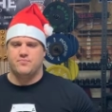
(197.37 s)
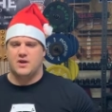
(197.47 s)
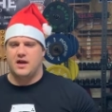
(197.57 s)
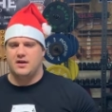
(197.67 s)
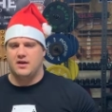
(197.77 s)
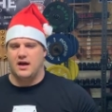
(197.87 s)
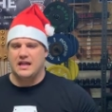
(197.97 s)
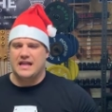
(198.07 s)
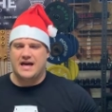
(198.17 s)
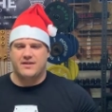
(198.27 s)
And a
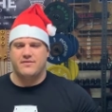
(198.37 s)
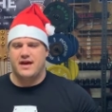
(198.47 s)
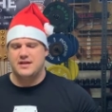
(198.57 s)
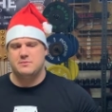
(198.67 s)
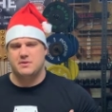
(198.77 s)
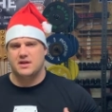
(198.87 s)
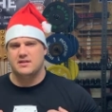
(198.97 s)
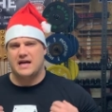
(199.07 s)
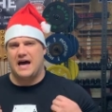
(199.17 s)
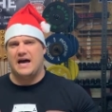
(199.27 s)
lot of that is because
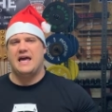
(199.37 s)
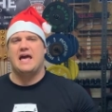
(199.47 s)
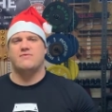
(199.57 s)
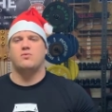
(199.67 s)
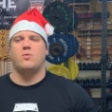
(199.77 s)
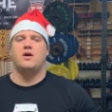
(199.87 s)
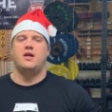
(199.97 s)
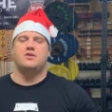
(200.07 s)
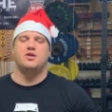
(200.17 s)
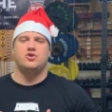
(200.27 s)
I haven't
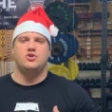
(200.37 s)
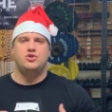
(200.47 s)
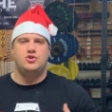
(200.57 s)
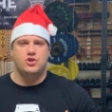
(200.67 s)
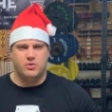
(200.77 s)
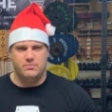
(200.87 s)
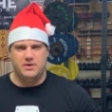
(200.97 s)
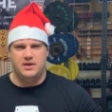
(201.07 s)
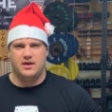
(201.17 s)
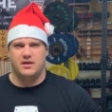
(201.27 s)
wanted to do a
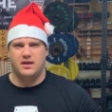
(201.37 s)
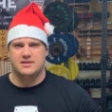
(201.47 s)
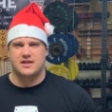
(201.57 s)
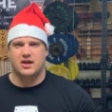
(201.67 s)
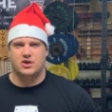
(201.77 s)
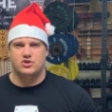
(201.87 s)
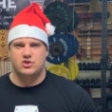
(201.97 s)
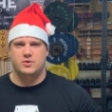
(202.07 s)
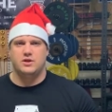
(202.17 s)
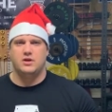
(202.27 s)
meet unless I could
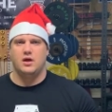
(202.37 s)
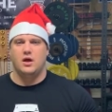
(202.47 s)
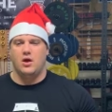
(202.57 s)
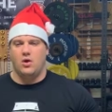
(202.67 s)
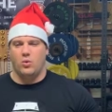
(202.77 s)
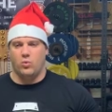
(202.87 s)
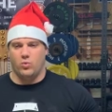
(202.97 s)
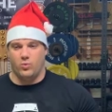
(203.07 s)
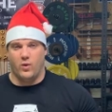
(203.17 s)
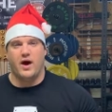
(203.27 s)
do it
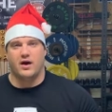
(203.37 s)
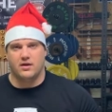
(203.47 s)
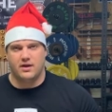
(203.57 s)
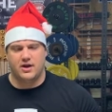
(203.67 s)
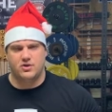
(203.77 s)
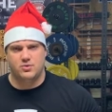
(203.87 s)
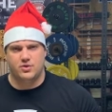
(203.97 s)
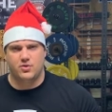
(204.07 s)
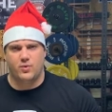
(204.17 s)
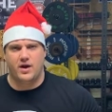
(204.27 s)
well and do it
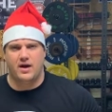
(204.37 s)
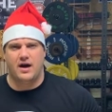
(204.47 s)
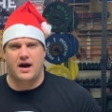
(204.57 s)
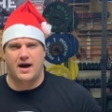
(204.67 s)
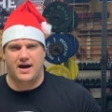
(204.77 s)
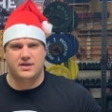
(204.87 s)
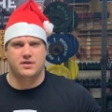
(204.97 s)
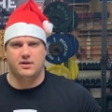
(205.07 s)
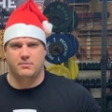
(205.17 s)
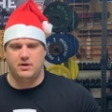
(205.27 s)
the way I
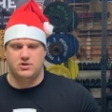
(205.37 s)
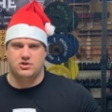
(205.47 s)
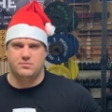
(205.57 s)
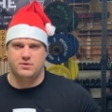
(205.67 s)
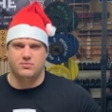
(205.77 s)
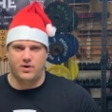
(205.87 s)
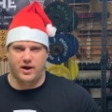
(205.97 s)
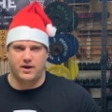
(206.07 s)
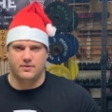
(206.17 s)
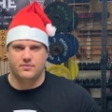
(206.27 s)
think meet should be
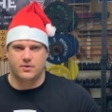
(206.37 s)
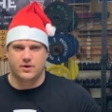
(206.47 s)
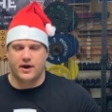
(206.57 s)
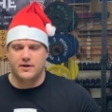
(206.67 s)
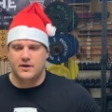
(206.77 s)
ran. Okay.